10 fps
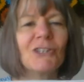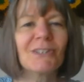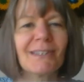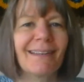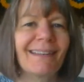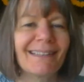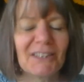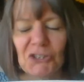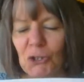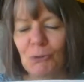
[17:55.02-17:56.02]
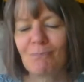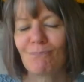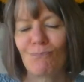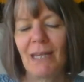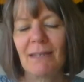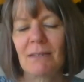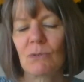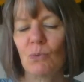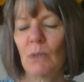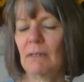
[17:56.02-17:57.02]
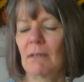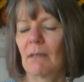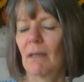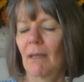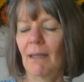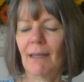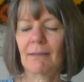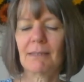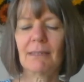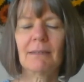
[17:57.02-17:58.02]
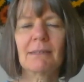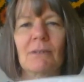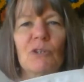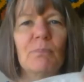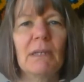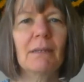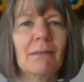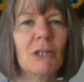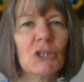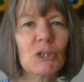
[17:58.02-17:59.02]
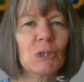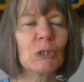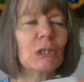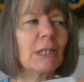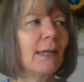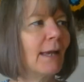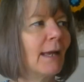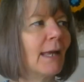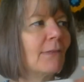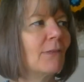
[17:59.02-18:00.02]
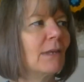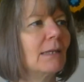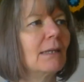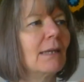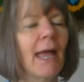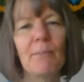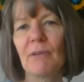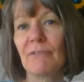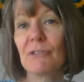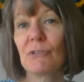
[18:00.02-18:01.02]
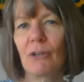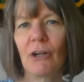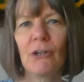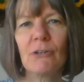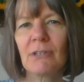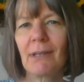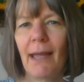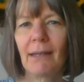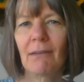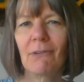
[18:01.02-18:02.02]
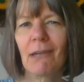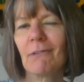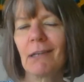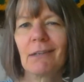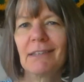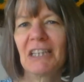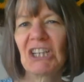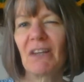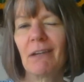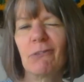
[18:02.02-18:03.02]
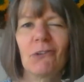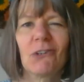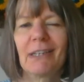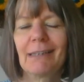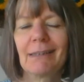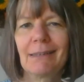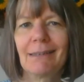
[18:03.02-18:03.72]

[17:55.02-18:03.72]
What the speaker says: think it's sweet. And this could be used in the hem of a skirt to kind of give it, you know, that flirty little